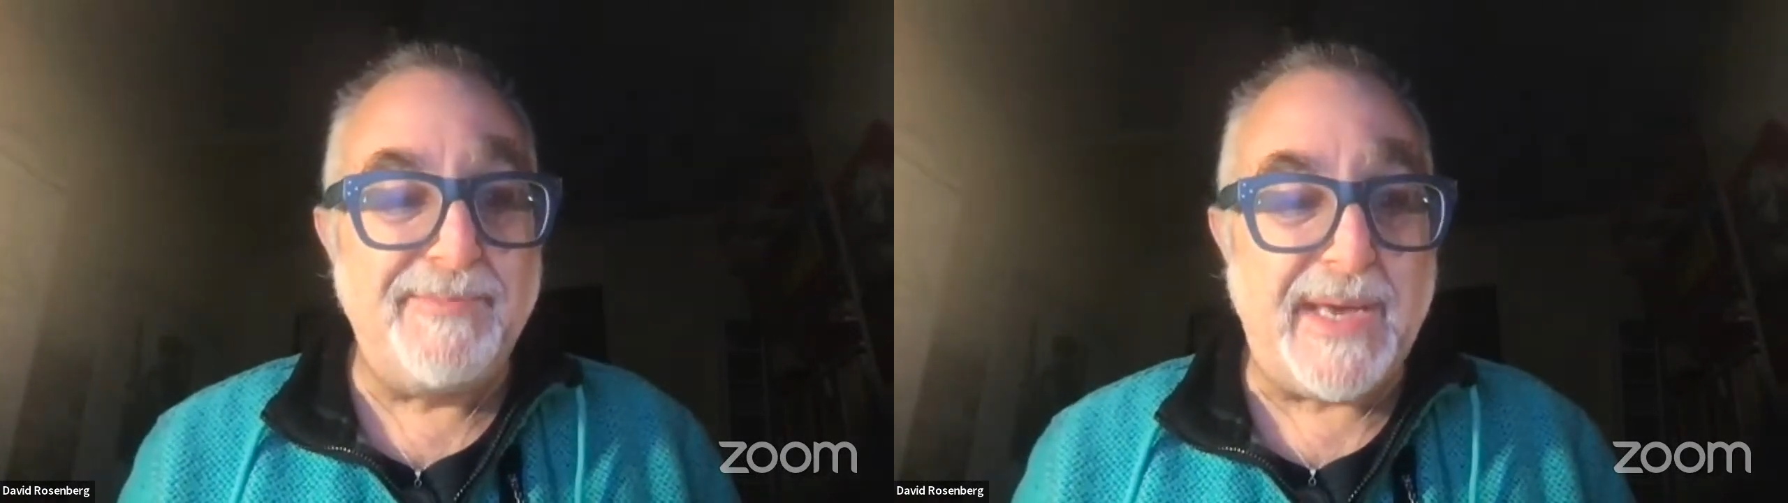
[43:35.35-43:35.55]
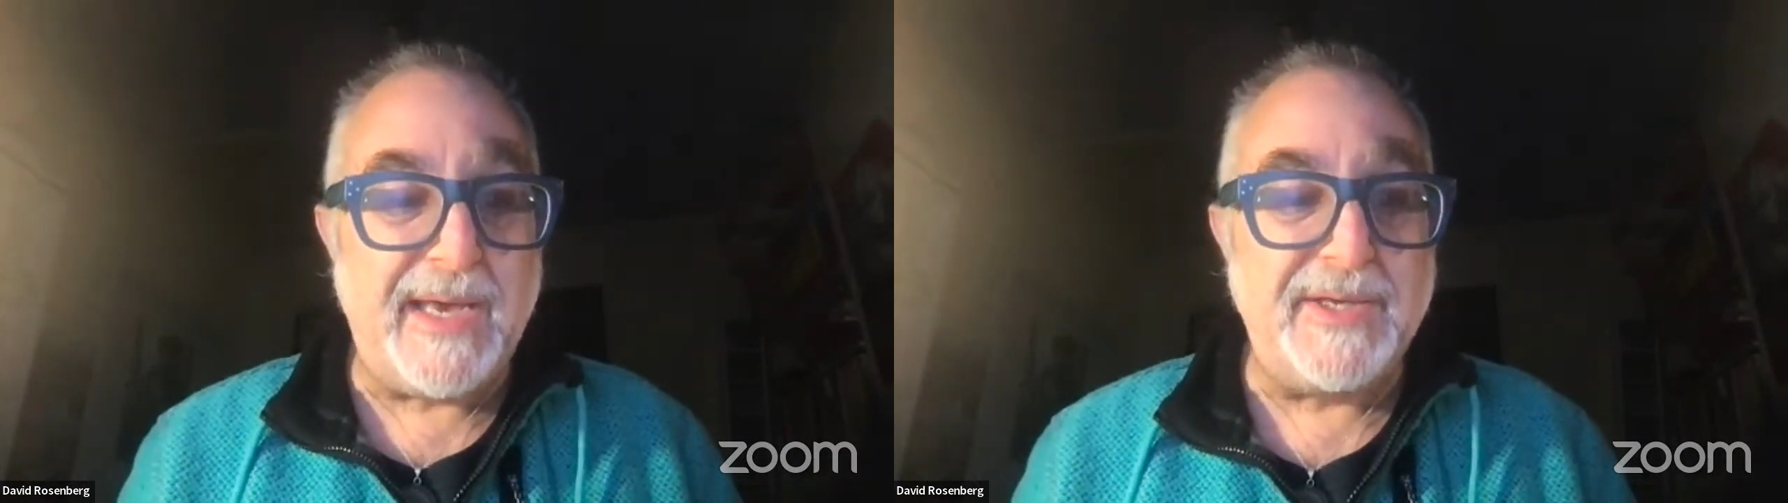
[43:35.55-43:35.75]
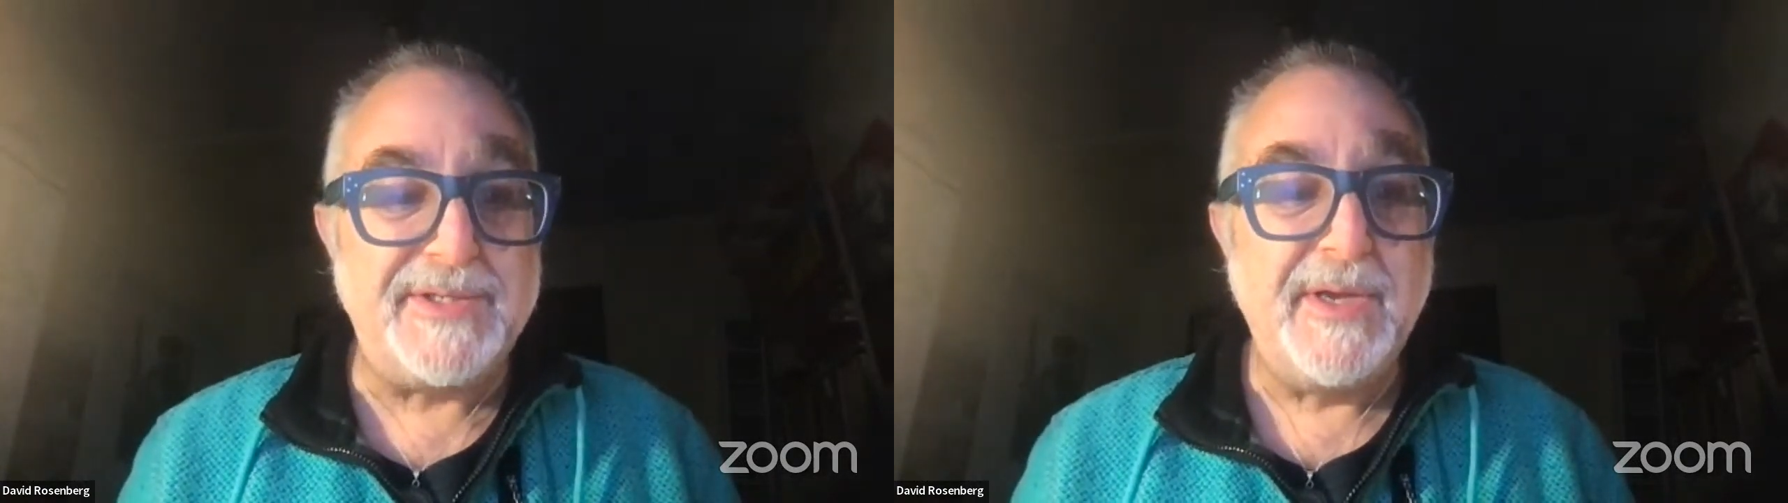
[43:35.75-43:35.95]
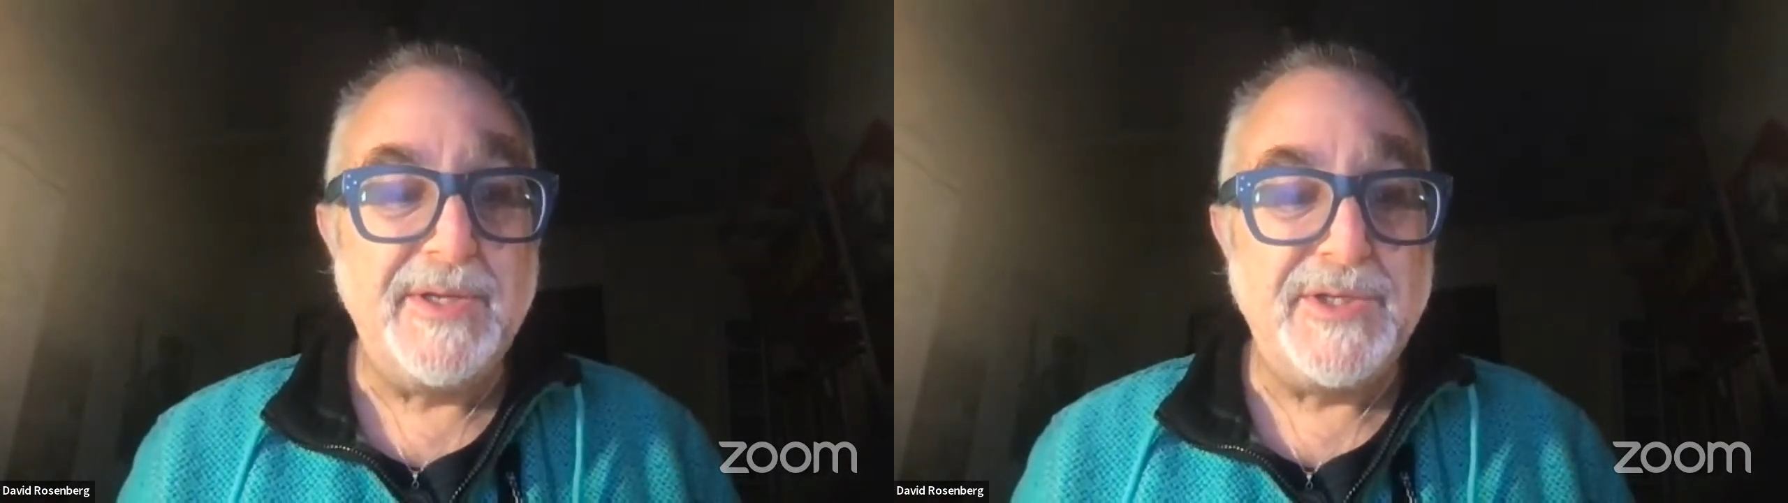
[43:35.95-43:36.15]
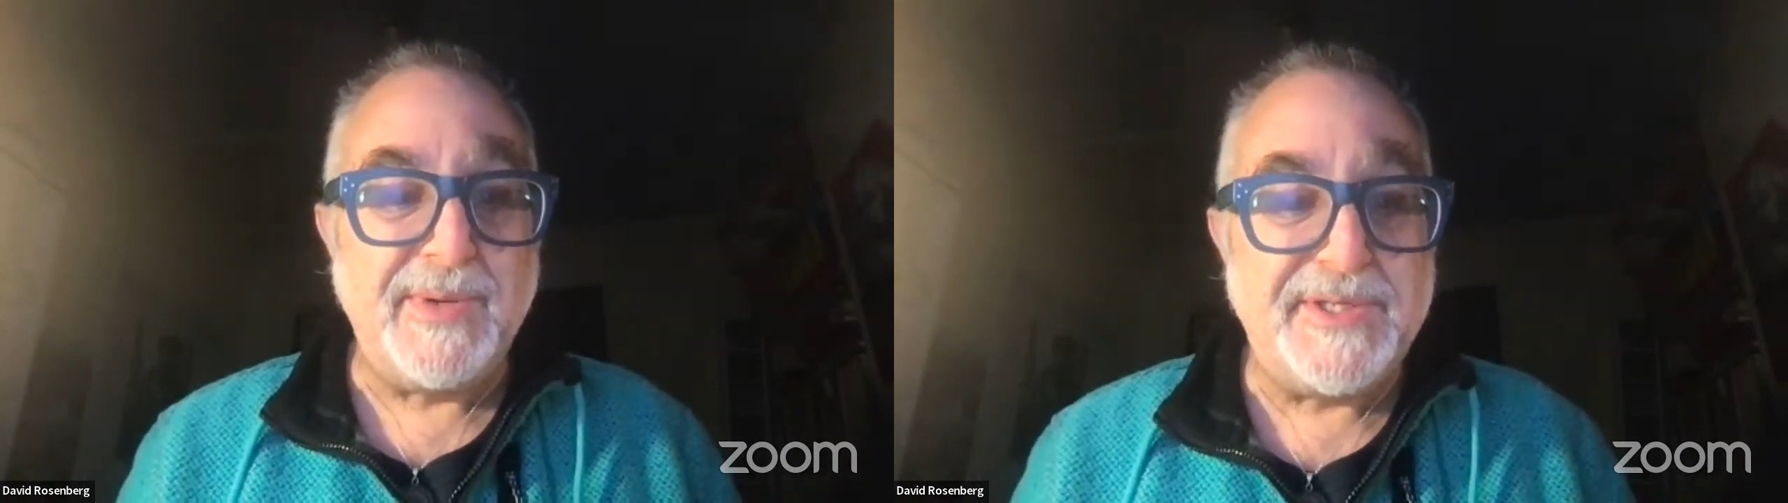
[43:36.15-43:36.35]
beings
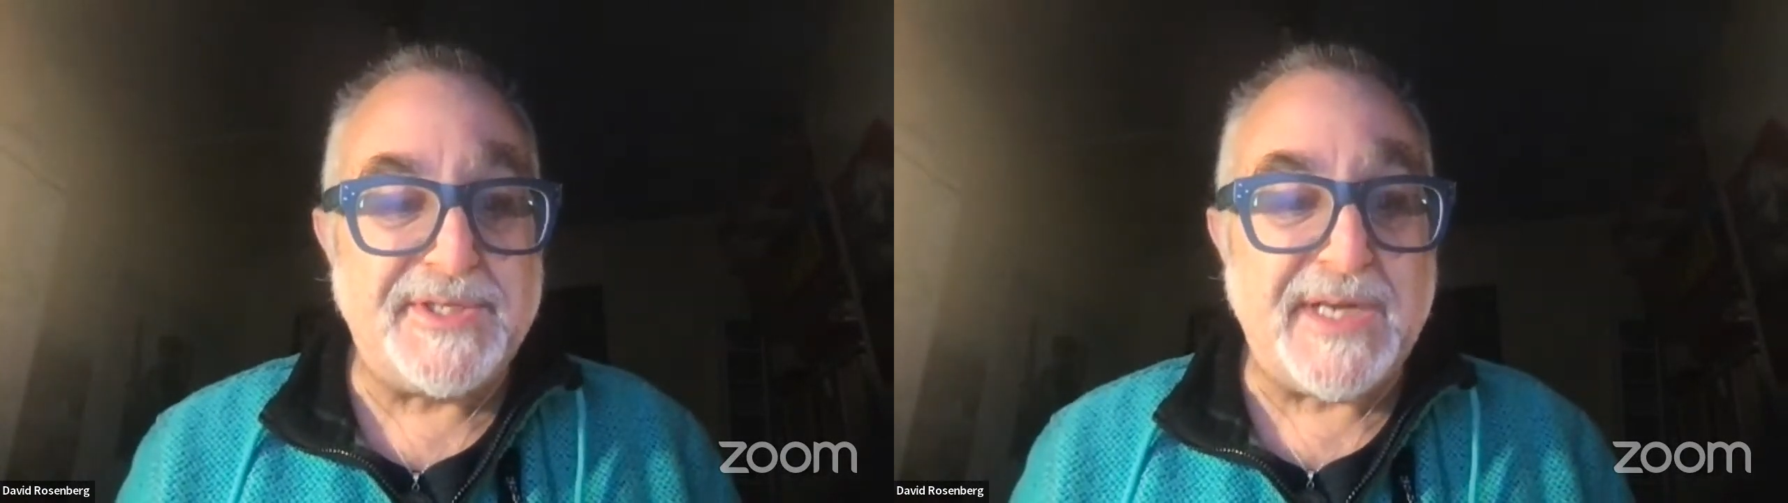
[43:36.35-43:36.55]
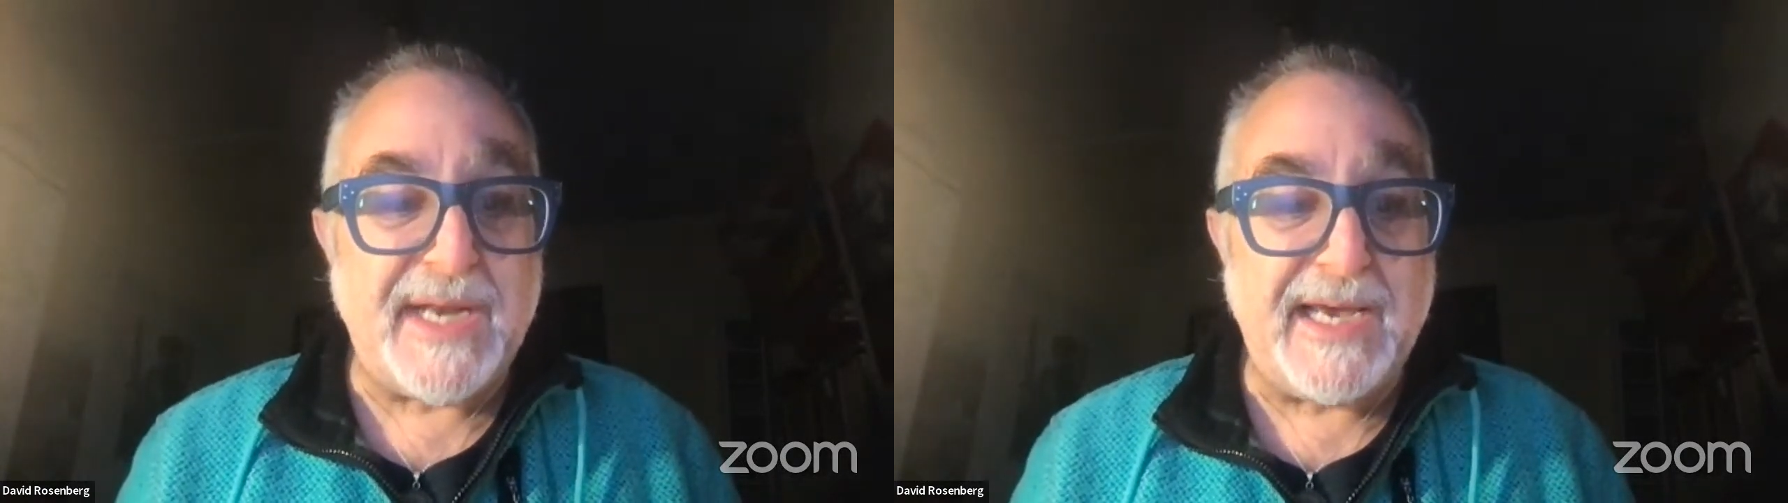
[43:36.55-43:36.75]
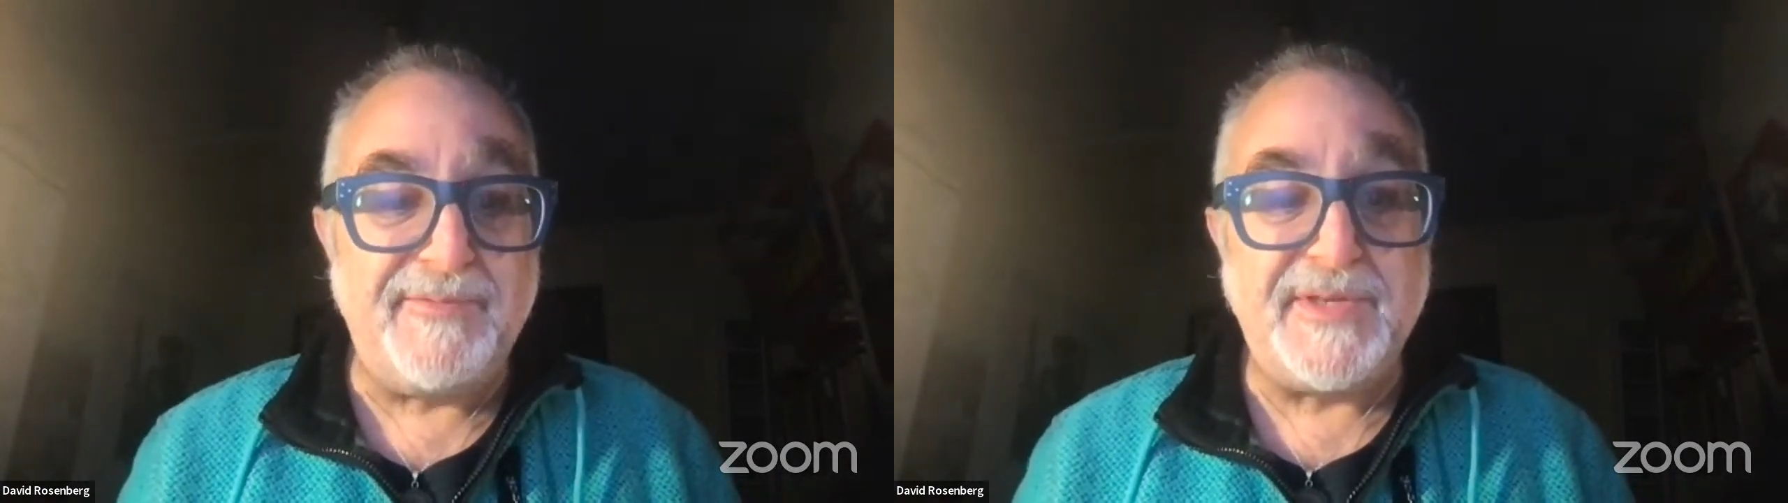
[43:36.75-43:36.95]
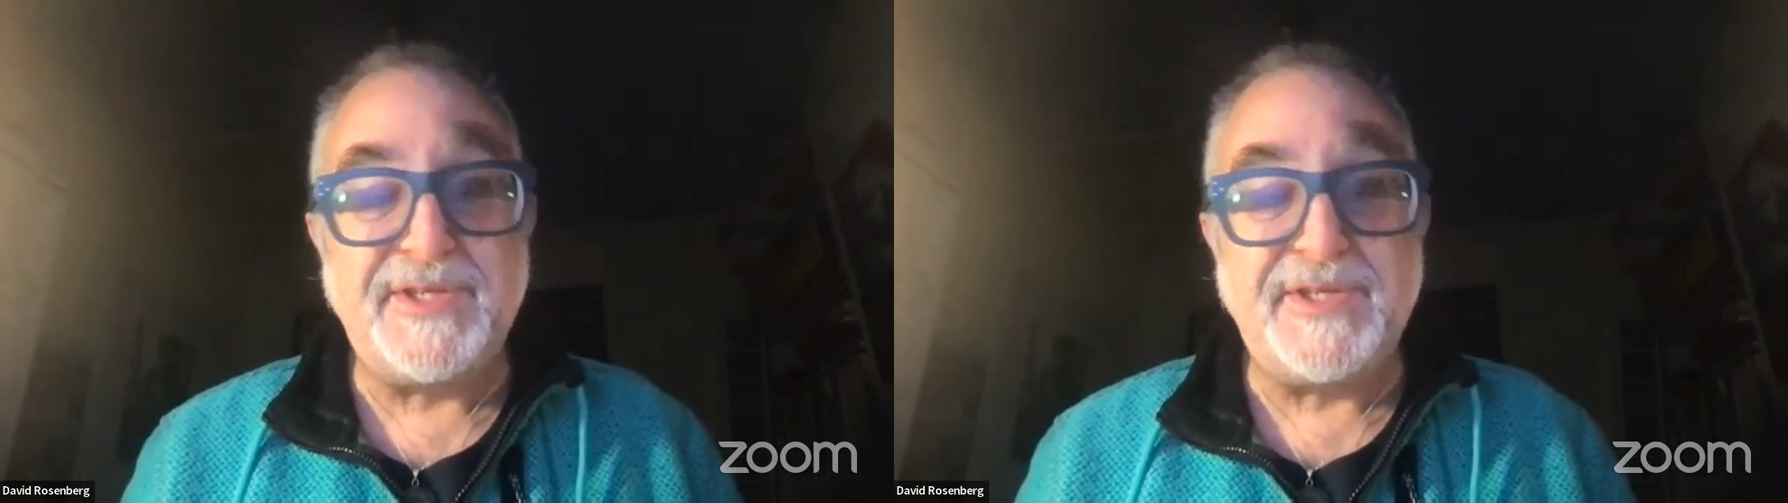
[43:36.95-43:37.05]
to enslaved,